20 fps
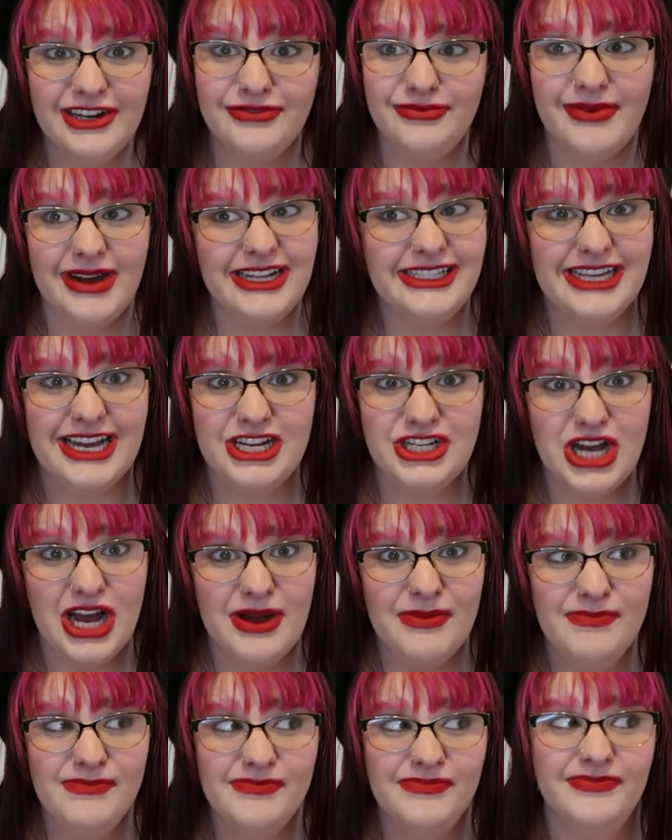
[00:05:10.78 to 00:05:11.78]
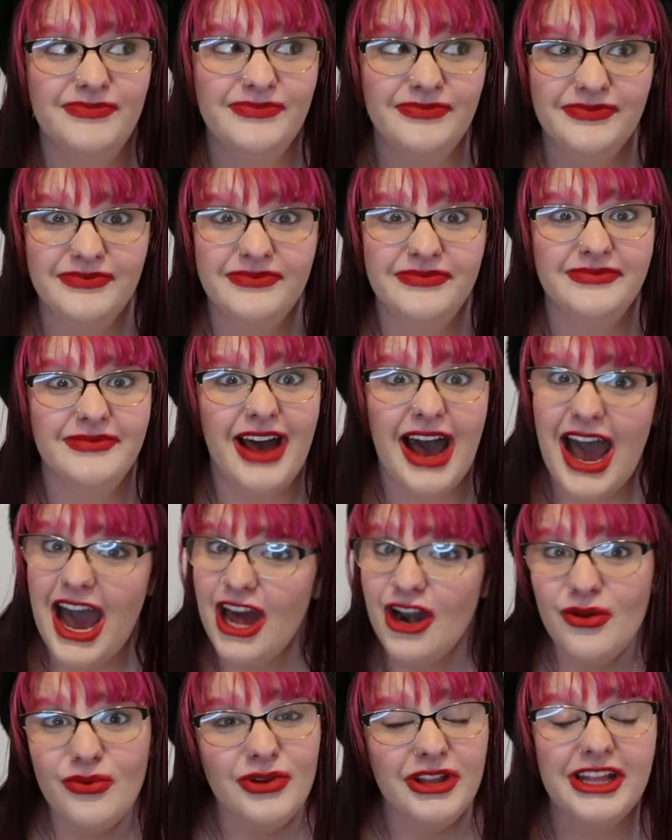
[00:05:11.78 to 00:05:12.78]
of my day job,
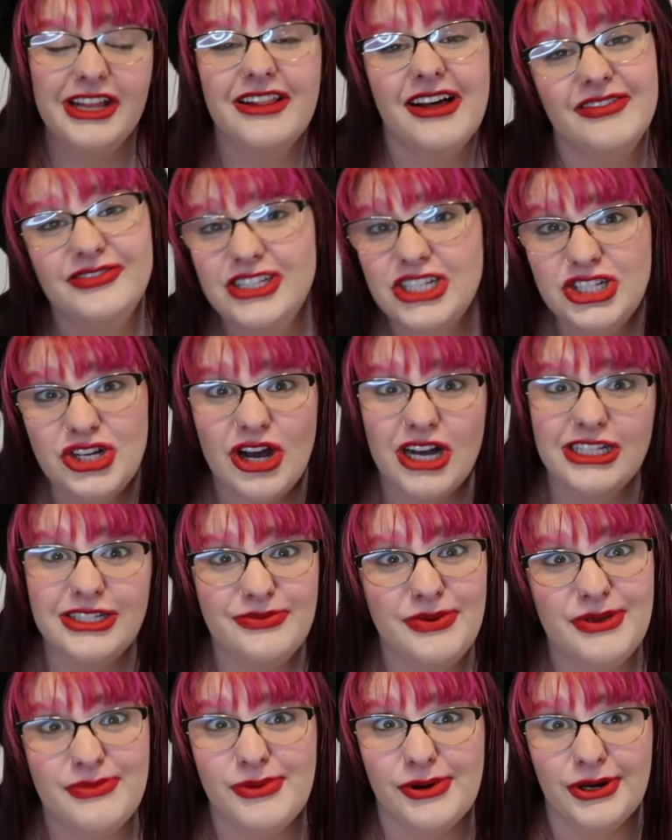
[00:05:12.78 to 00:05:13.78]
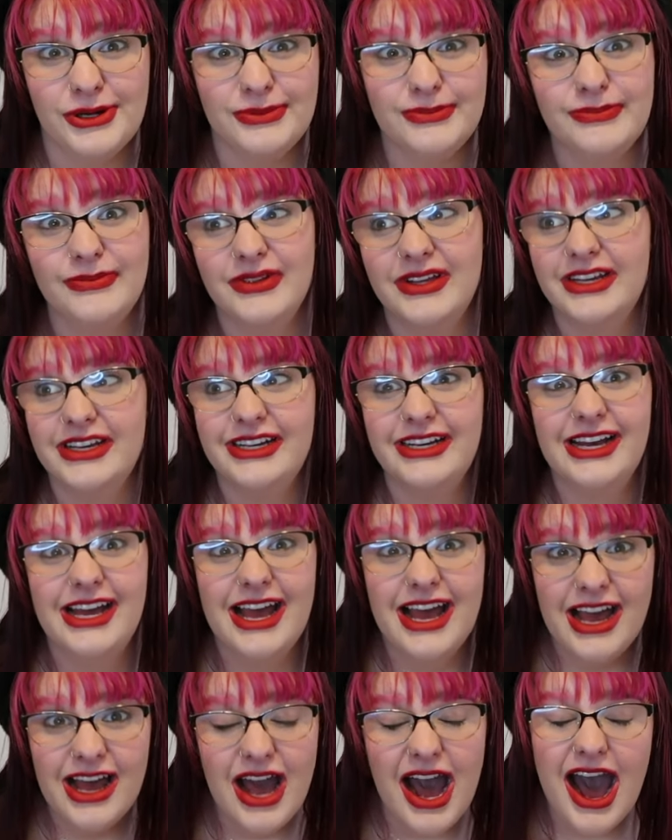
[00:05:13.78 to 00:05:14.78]
I don't really love to talk to people.
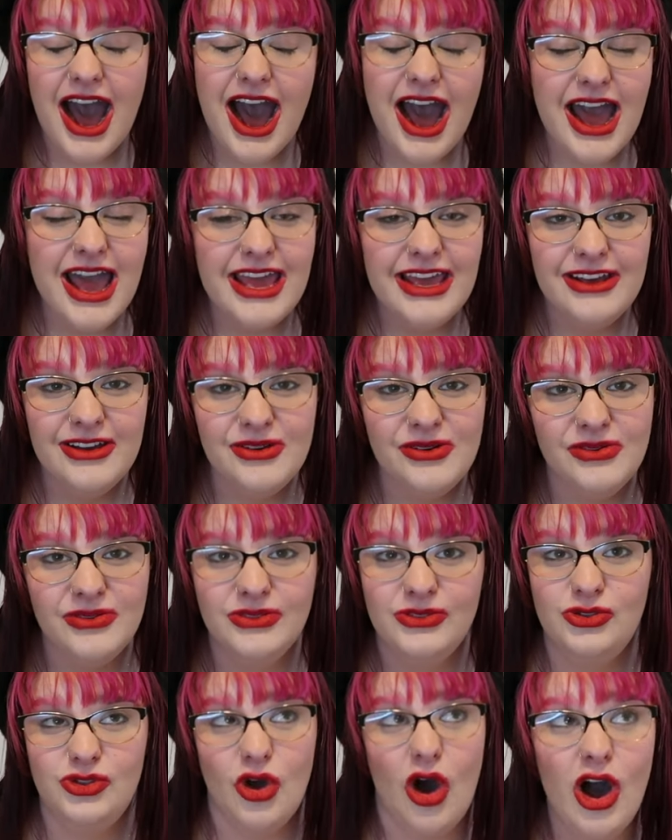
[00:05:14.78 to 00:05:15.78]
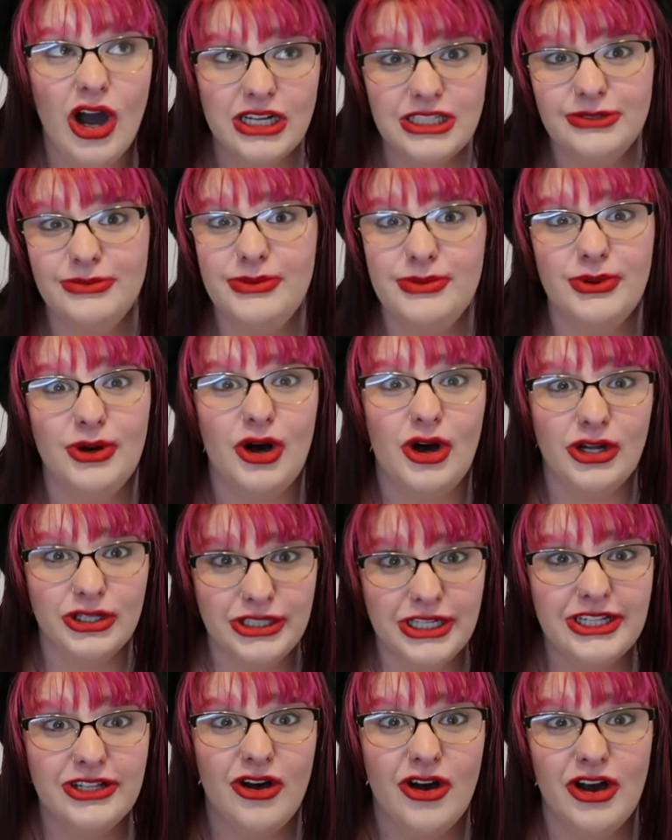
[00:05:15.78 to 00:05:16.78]
I talk to people all
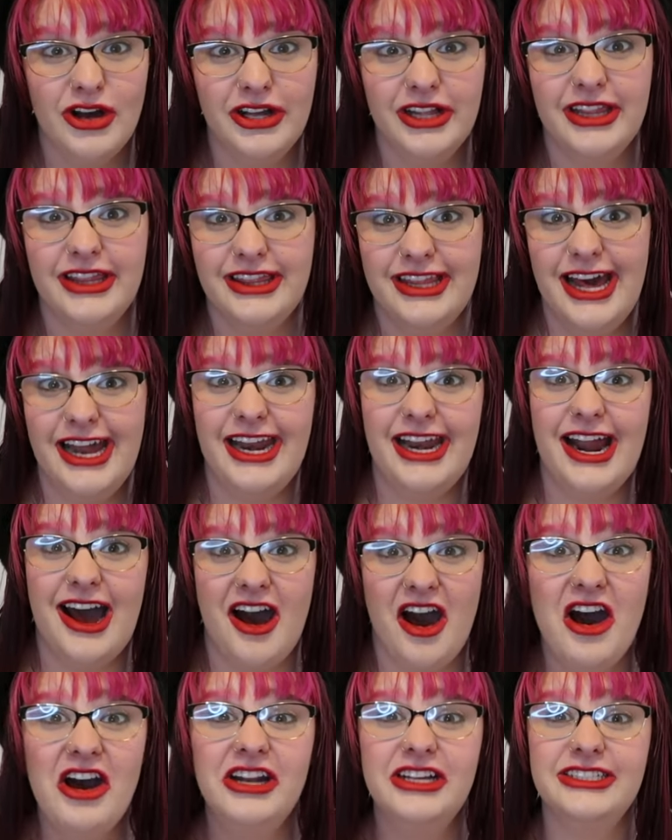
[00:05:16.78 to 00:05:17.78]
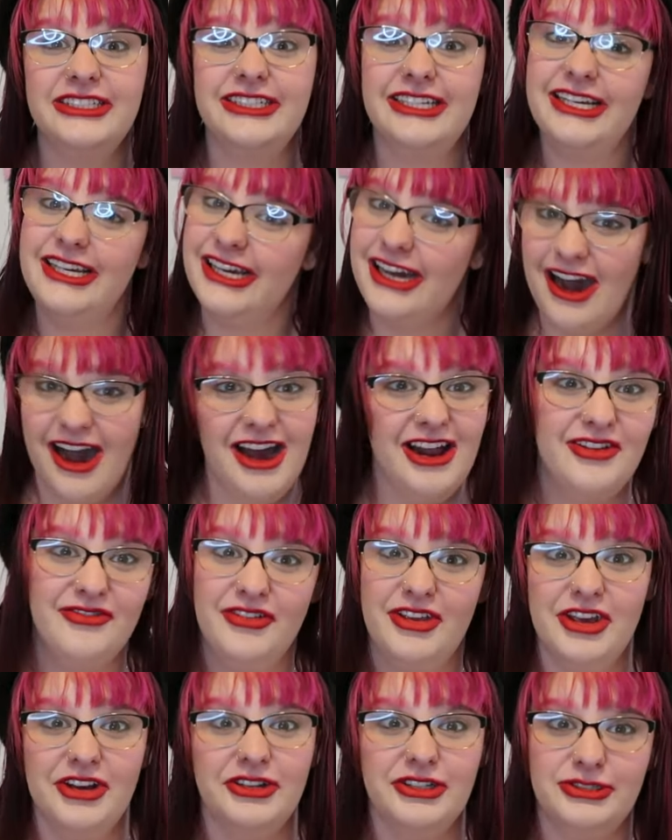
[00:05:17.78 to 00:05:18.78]
day long that it honestly kind
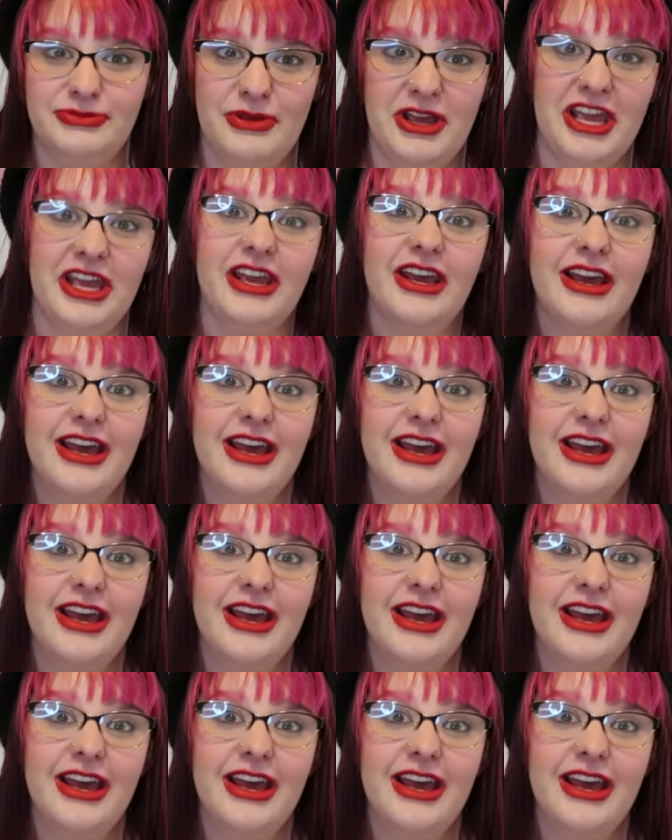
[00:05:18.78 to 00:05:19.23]
of kills me.